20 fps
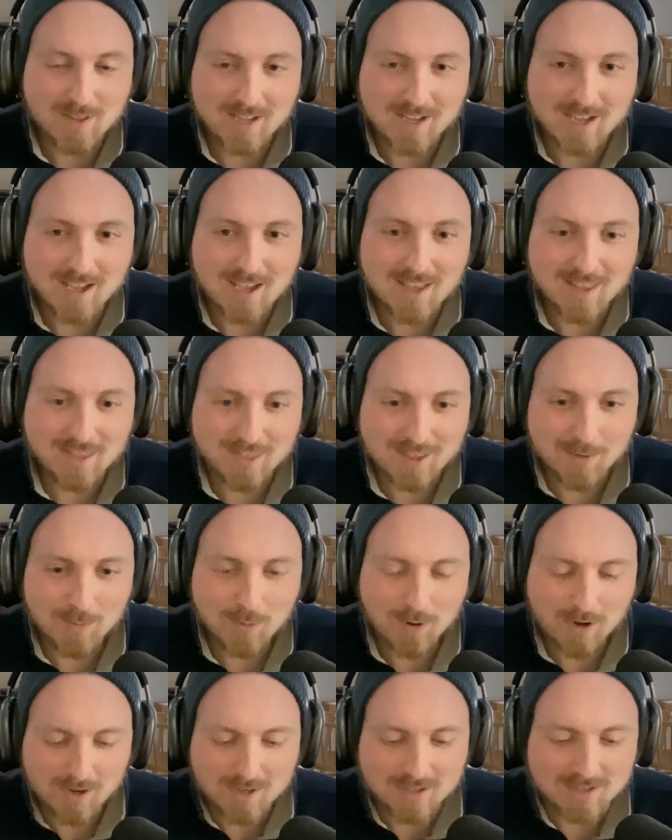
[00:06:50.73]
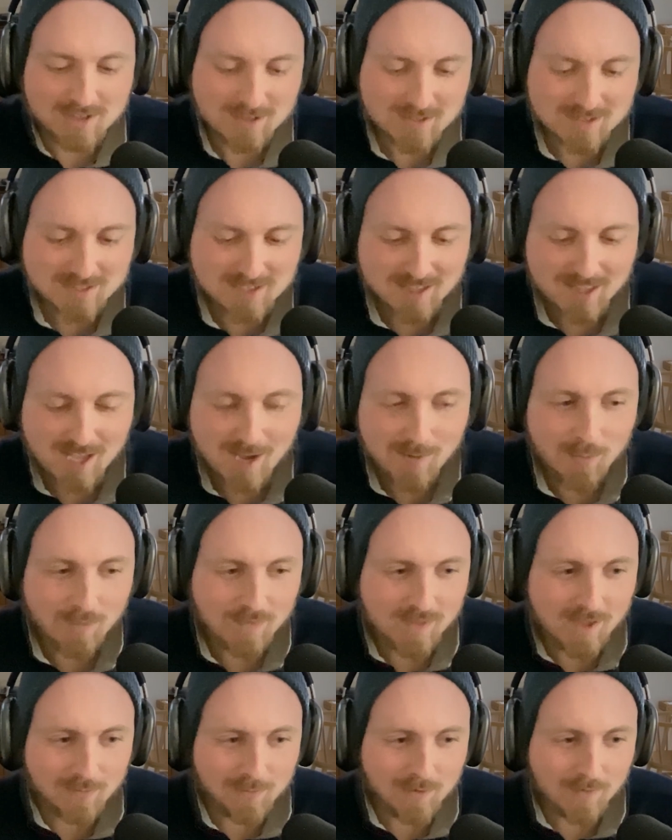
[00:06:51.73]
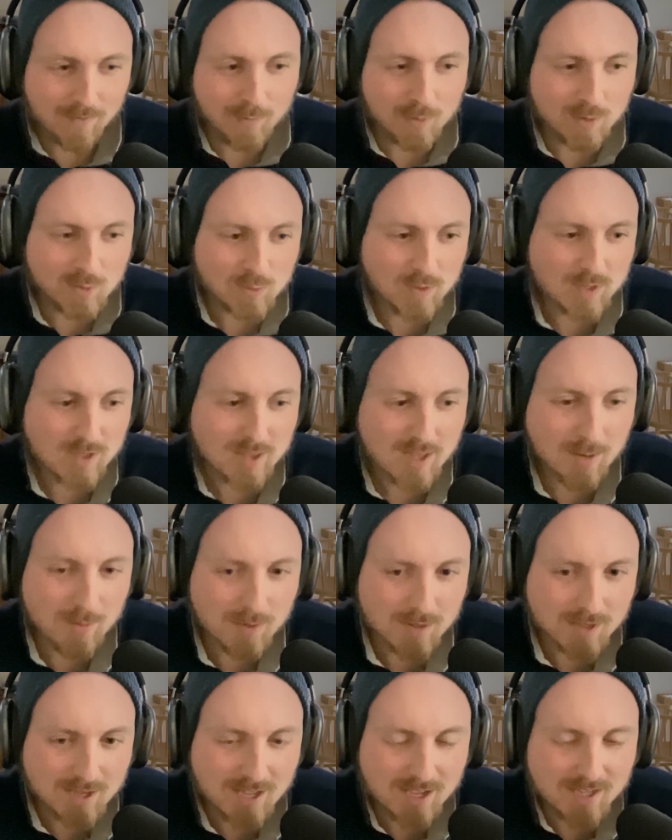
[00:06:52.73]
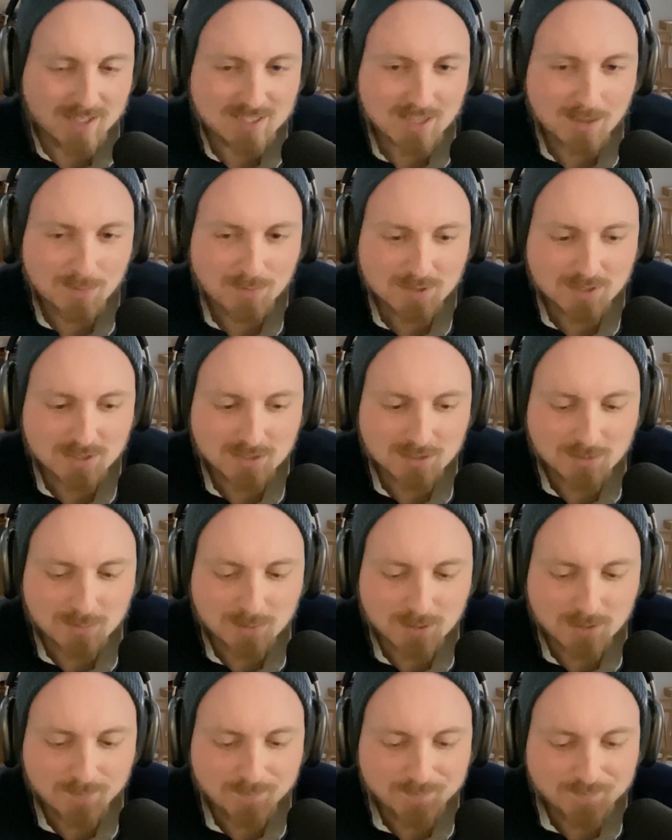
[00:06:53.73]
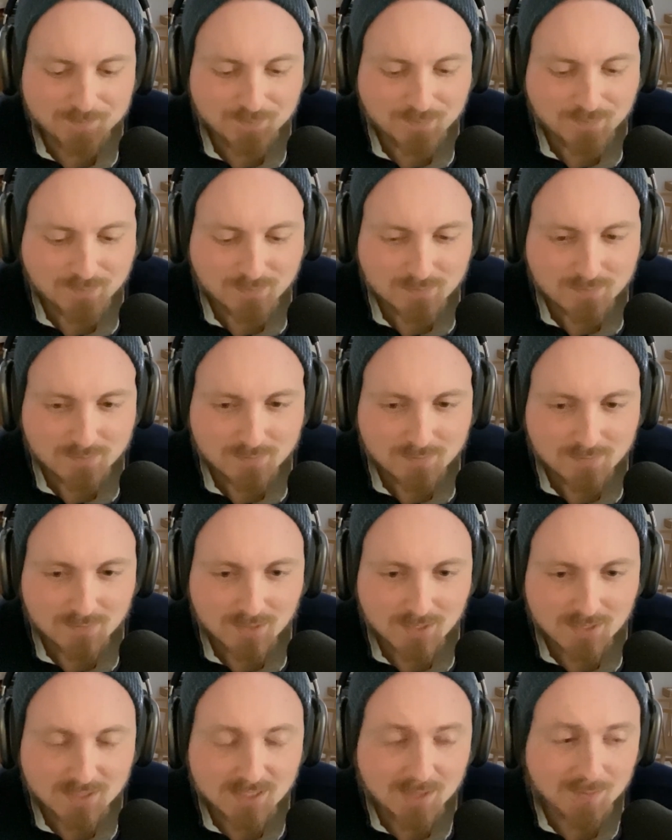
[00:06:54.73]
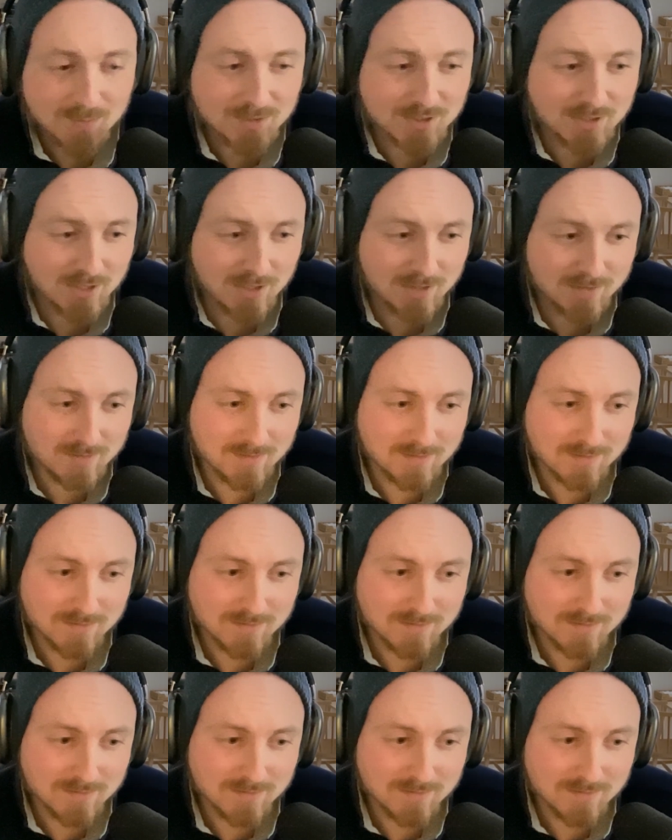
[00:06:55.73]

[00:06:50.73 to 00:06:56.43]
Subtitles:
Like, I think we're going to start to see a lot more of that rift between them in the next episode, but something's starting.